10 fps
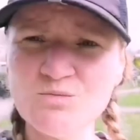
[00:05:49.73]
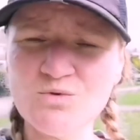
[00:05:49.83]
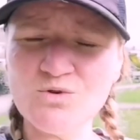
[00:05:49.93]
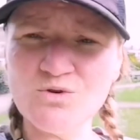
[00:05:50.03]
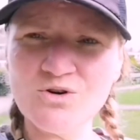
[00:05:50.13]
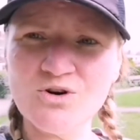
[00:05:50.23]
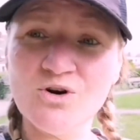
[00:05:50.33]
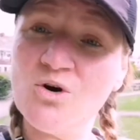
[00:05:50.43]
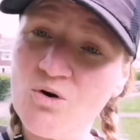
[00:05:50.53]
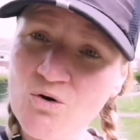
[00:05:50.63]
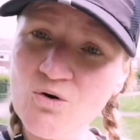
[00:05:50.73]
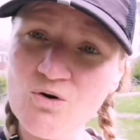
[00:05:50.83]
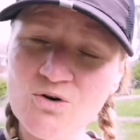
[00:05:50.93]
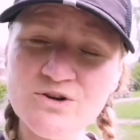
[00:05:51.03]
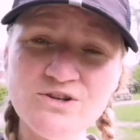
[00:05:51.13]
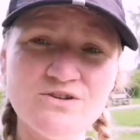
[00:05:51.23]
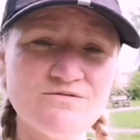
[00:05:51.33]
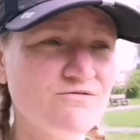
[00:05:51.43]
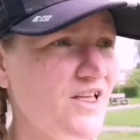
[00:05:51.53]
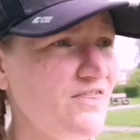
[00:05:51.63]
walk, or you
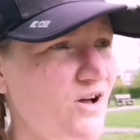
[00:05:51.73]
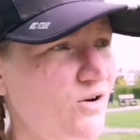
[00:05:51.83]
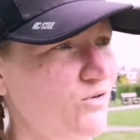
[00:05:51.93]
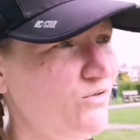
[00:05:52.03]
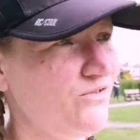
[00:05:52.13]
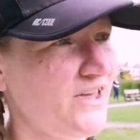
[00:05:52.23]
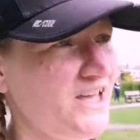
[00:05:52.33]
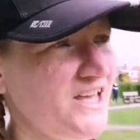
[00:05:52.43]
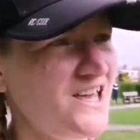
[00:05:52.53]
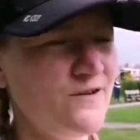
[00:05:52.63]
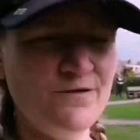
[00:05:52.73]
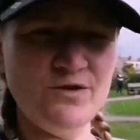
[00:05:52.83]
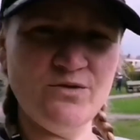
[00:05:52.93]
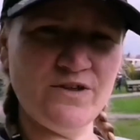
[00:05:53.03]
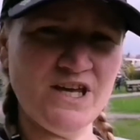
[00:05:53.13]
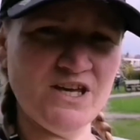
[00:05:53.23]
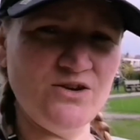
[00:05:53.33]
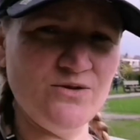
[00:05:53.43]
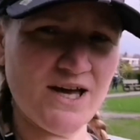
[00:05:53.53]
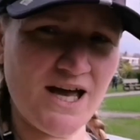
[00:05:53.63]
can run the whole thing if you think
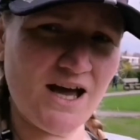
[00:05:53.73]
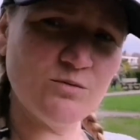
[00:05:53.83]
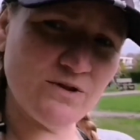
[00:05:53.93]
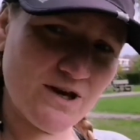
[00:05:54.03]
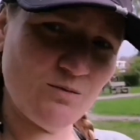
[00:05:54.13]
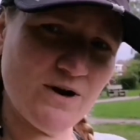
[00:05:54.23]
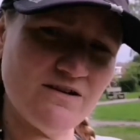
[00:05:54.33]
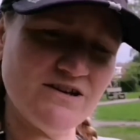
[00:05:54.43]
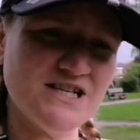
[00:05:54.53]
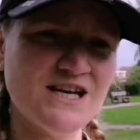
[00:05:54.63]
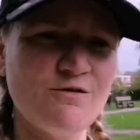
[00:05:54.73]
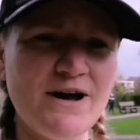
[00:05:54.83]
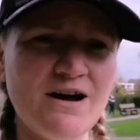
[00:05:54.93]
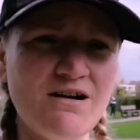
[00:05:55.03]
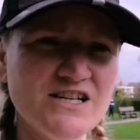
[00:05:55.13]
you can without wearing yourself out. I